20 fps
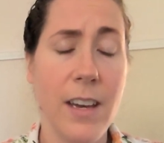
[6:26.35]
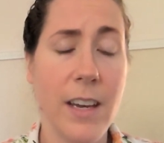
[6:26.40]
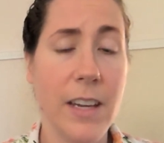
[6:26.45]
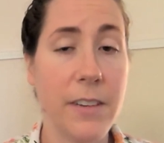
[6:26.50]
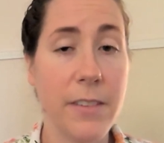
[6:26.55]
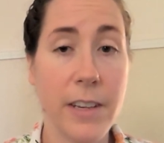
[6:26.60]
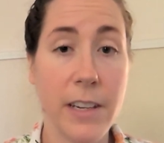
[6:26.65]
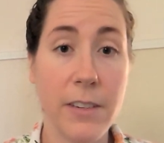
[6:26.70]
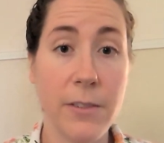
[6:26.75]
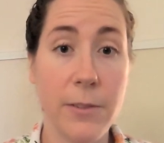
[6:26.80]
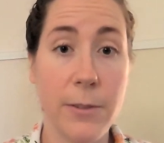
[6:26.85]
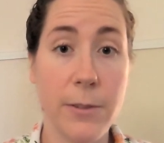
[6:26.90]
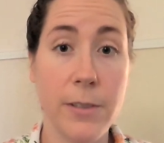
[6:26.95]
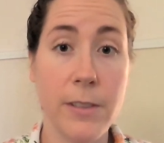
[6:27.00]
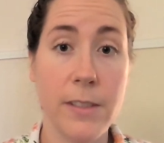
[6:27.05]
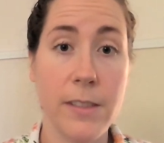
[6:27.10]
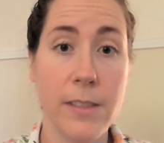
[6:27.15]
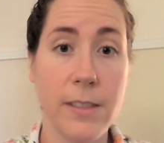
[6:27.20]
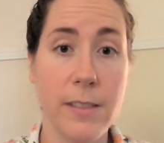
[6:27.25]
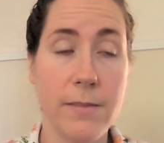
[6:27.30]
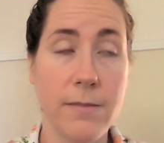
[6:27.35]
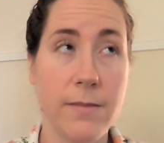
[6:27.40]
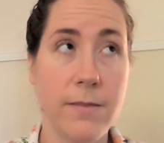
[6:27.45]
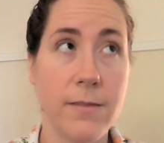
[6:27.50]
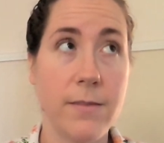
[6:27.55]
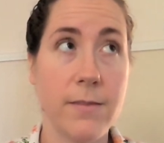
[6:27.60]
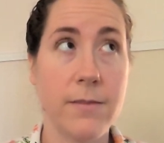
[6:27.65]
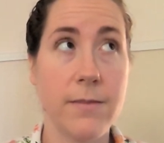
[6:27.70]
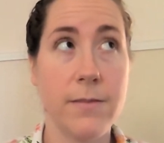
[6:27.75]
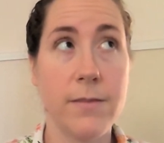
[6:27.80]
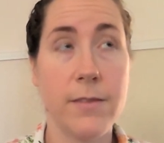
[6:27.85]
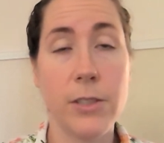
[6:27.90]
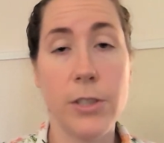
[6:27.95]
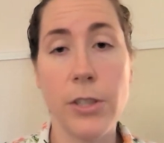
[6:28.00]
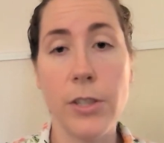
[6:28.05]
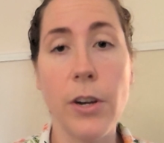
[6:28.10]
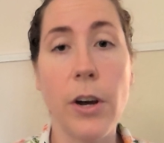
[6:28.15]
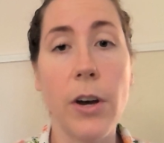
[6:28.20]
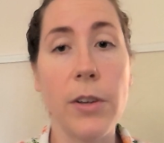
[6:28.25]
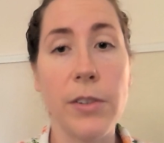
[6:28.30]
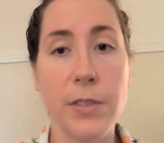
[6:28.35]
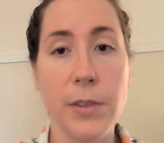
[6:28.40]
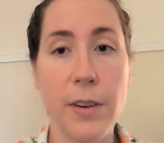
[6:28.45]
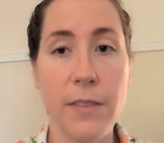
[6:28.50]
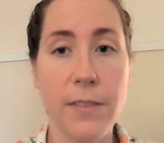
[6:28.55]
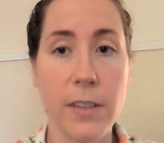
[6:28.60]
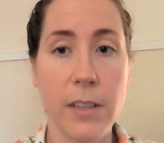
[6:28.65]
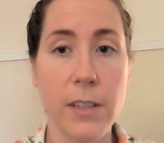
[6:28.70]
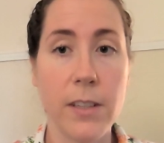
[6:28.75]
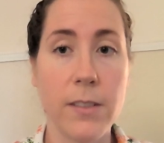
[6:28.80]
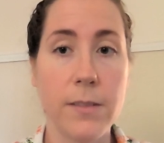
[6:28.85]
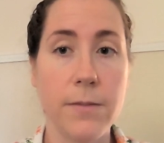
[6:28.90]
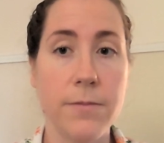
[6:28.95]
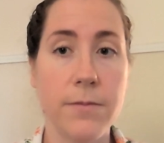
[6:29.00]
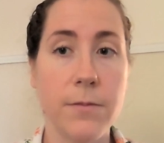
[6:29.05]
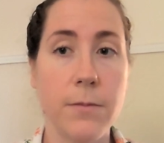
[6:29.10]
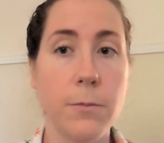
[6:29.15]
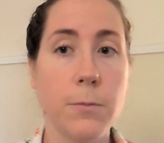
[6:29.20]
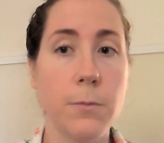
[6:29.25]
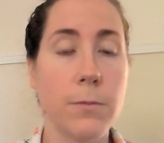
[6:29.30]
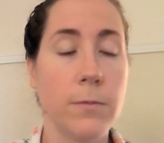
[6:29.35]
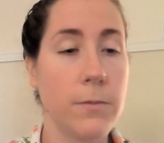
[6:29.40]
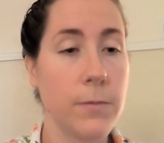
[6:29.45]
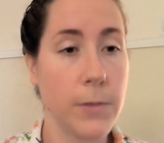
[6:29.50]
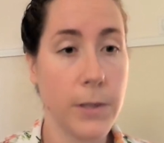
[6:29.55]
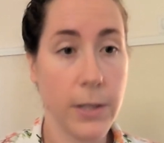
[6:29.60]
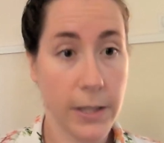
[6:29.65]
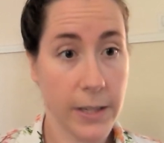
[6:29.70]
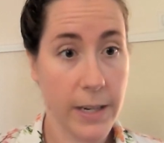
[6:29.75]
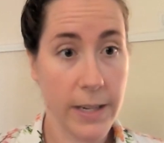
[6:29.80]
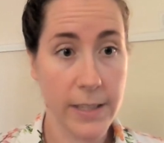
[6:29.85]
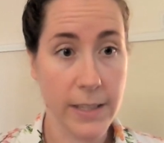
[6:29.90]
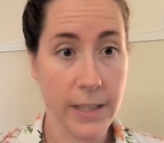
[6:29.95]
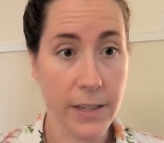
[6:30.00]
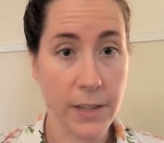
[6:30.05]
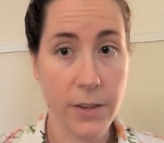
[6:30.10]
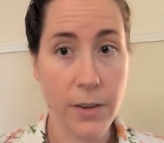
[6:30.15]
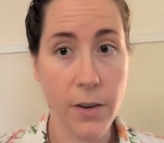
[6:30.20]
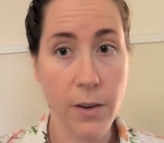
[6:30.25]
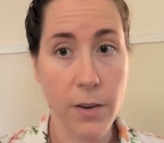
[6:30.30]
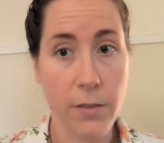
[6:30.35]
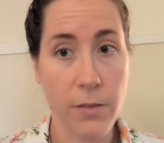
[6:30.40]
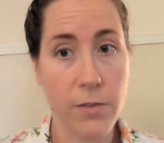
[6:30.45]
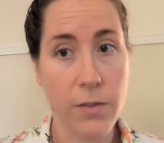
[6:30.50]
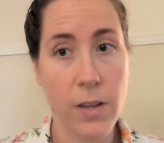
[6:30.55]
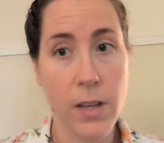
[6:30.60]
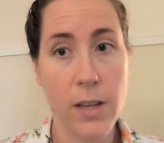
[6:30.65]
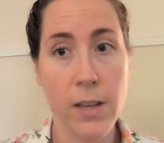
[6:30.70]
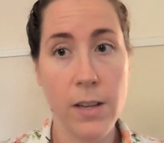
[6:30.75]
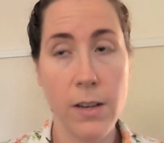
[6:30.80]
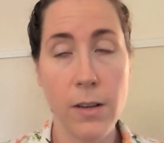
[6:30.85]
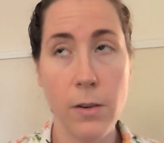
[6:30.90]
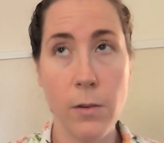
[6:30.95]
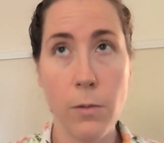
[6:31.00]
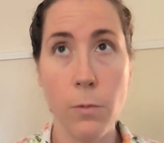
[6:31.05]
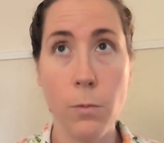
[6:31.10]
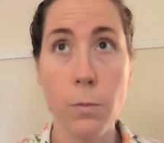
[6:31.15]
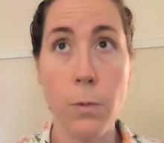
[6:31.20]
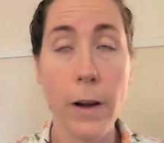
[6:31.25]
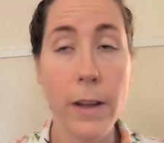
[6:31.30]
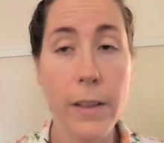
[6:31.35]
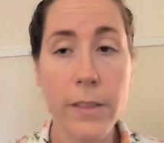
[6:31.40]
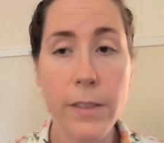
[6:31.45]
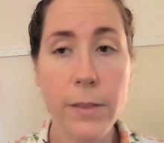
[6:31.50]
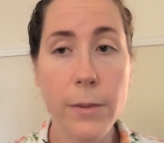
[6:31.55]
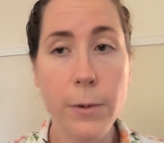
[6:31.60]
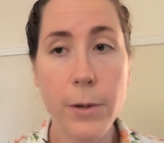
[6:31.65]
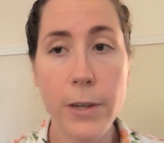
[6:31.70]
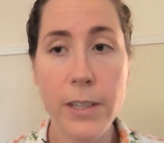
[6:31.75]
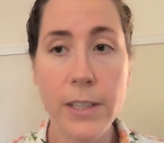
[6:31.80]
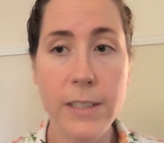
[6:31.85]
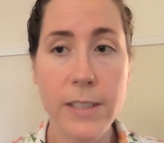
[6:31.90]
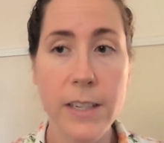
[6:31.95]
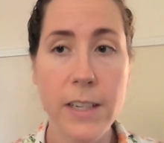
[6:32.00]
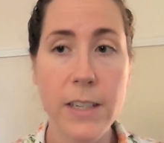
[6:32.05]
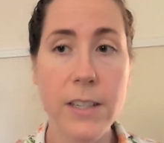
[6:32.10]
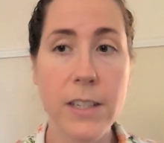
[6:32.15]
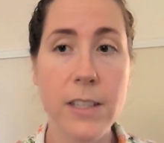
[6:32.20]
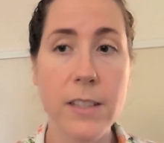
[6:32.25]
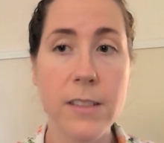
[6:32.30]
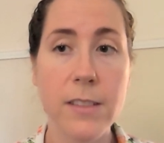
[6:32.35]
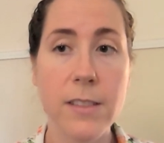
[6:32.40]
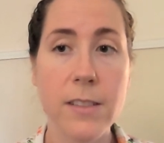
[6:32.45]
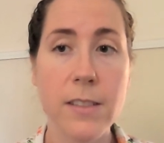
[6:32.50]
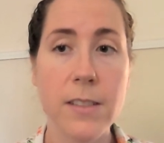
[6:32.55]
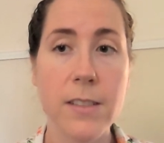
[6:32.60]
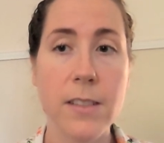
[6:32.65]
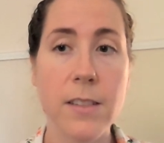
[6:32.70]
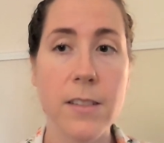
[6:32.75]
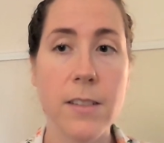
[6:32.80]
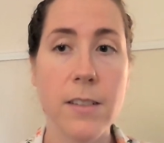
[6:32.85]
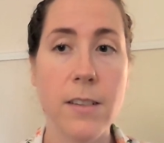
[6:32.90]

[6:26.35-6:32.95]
Individuals should also have a good idea of what information